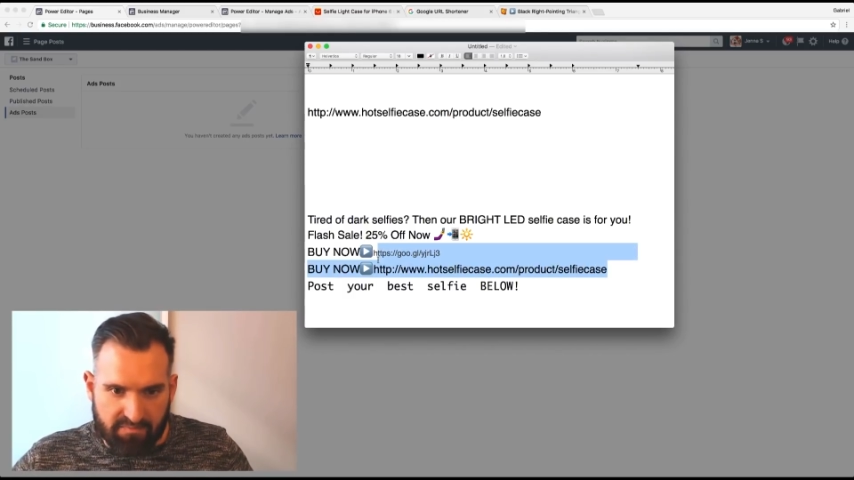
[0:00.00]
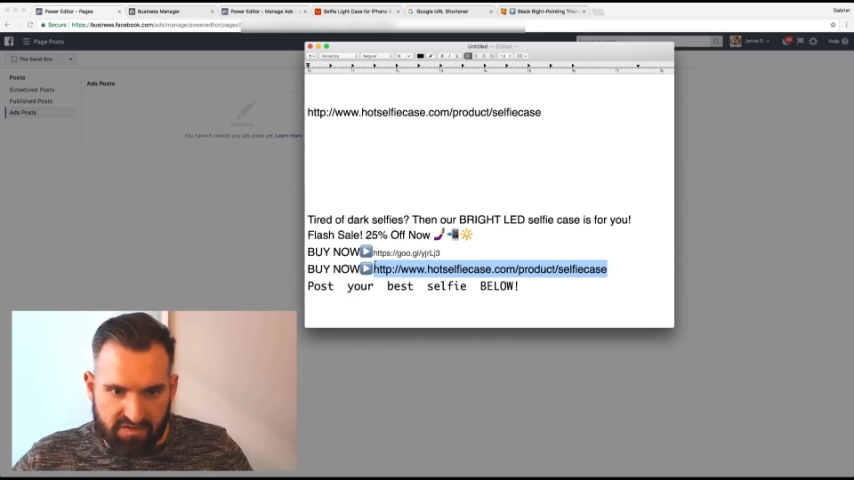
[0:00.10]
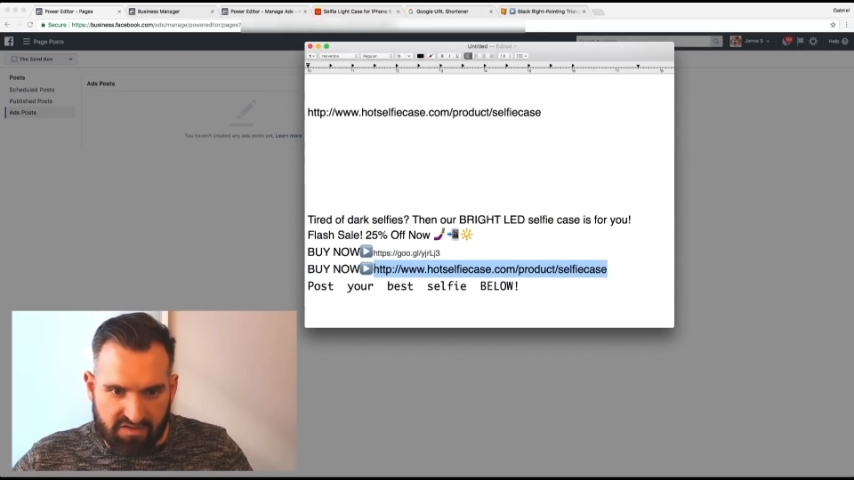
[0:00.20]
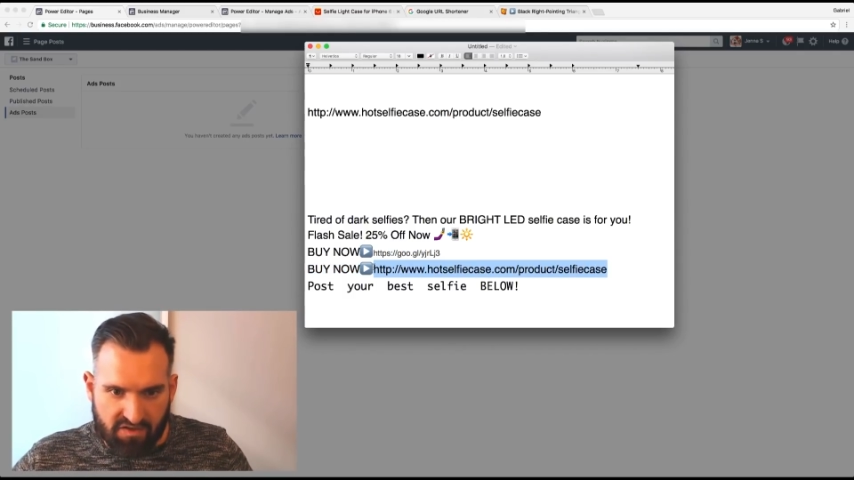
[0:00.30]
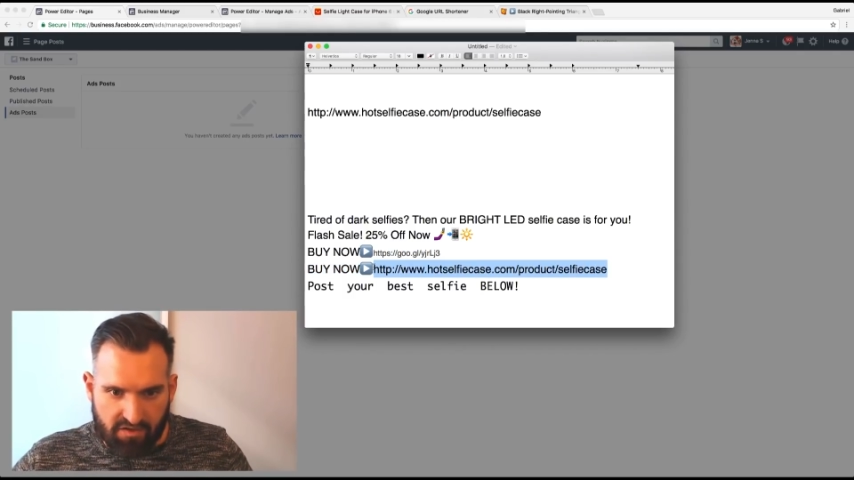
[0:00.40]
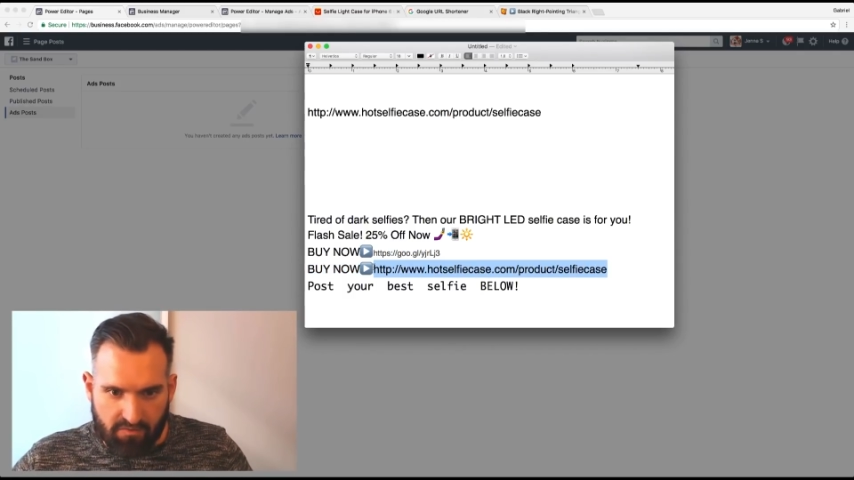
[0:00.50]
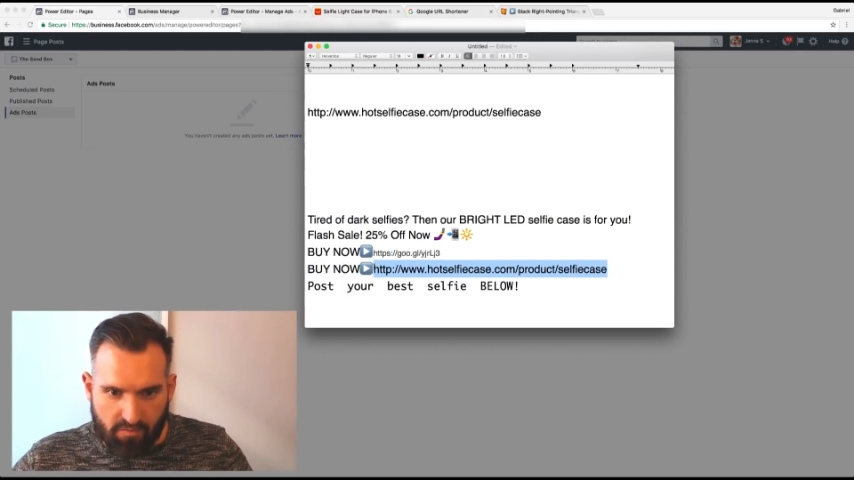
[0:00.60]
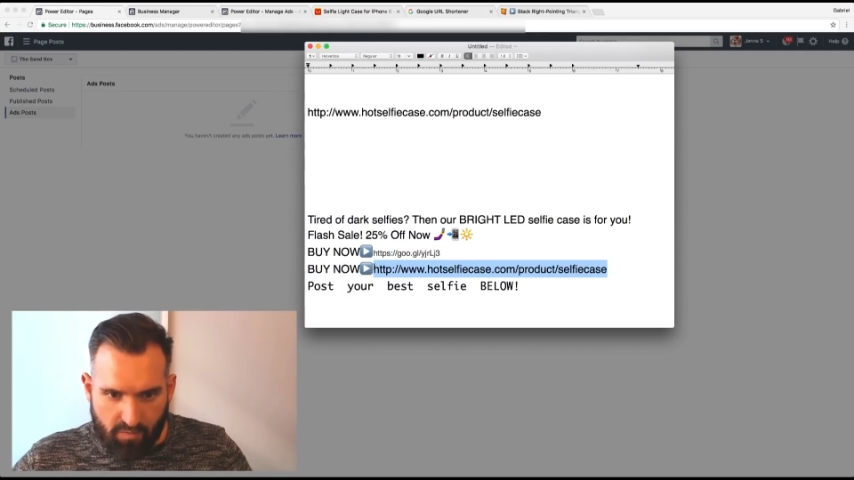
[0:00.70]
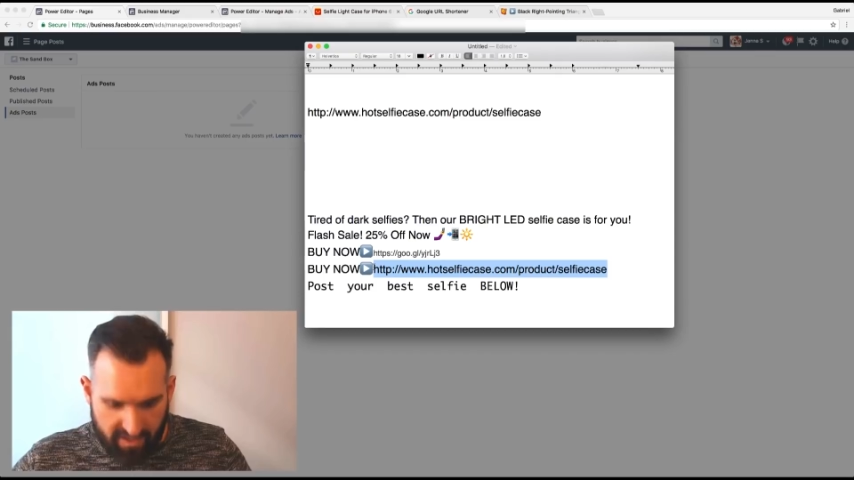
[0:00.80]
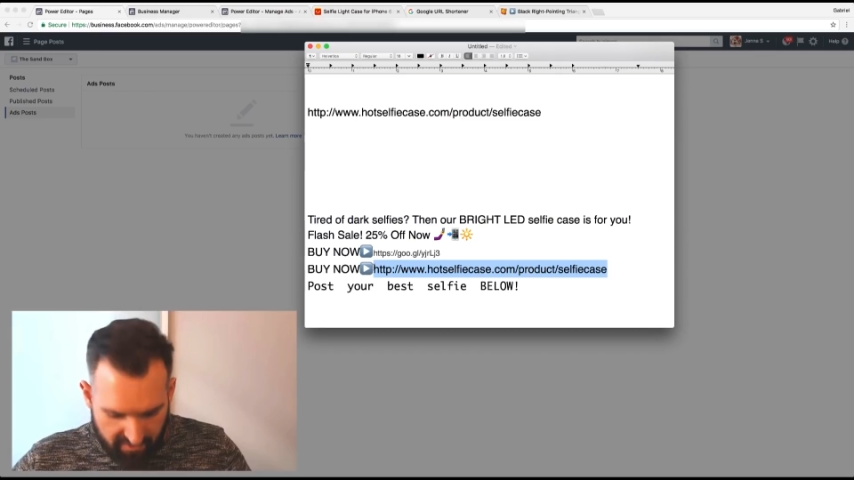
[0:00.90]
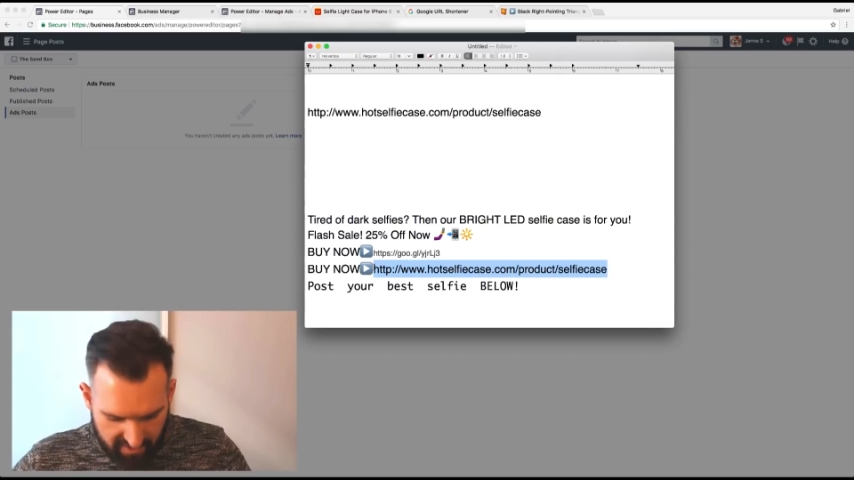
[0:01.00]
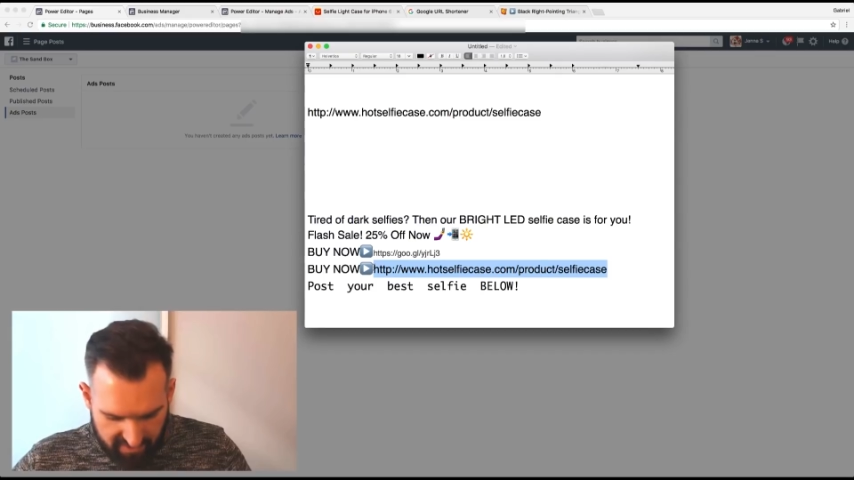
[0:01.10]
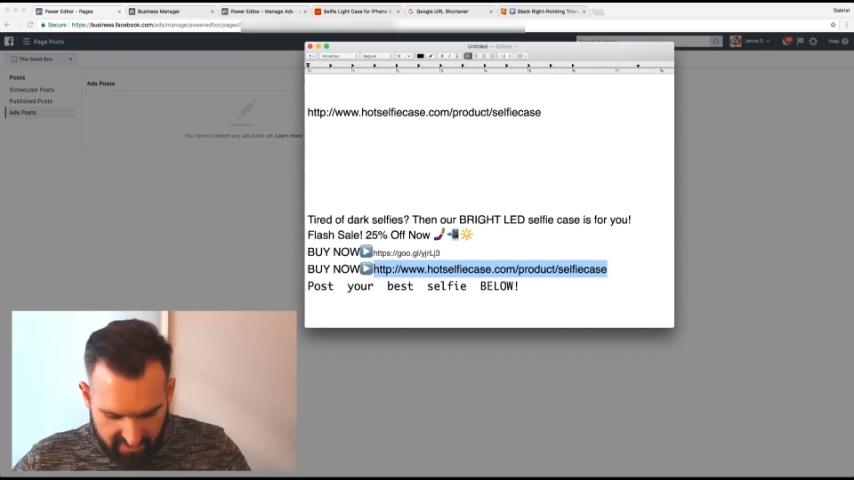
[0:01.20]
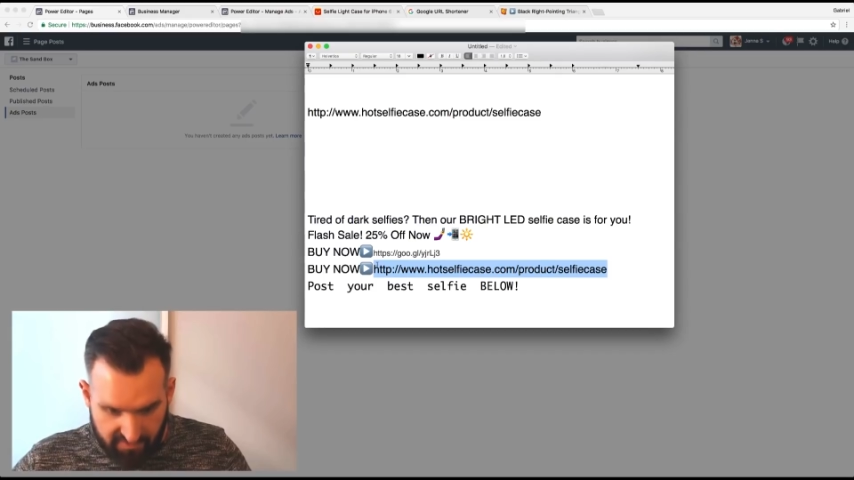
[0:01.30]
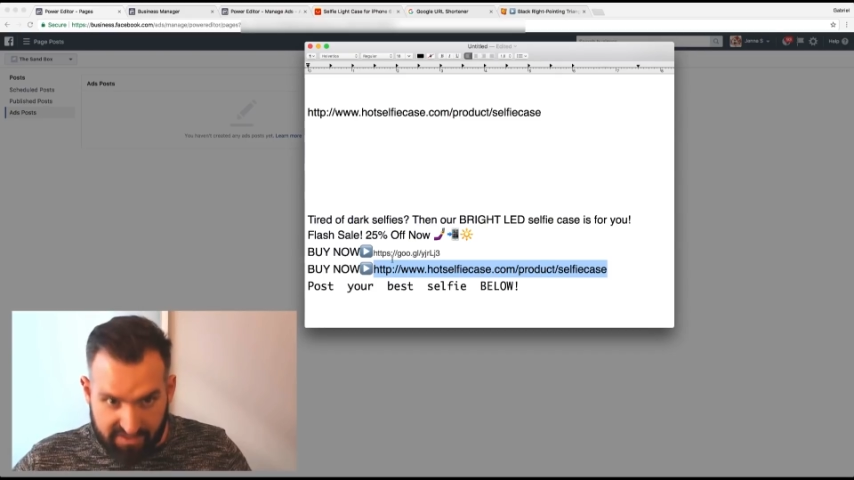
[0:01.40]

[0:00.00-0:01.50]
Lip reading: So what you can do